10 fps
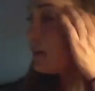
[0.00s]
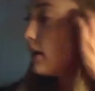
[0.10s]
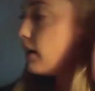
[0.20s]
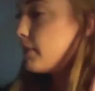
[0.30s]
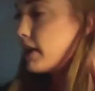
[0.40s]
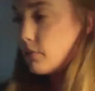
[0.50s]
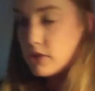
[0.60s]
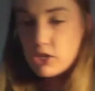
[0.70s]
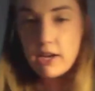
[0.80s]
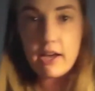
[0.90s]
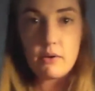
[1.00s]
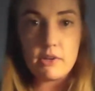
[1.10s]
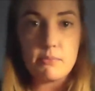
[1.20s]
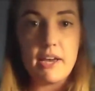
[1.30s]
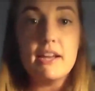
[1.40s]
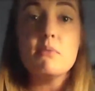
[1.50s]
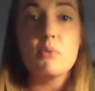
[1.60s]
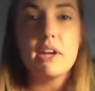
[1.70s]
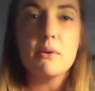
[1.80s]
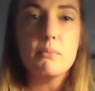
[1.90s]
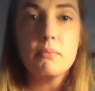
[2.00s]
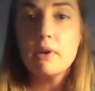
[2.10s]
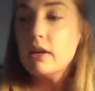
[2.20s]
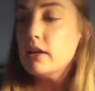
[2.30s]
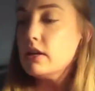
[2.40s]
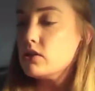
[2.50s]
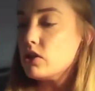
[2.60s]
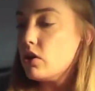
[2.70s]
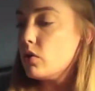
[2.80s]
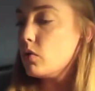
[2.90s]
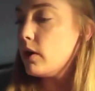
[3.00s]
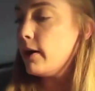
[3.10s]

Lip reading: And I wish I had it with me. I didn't bring them. So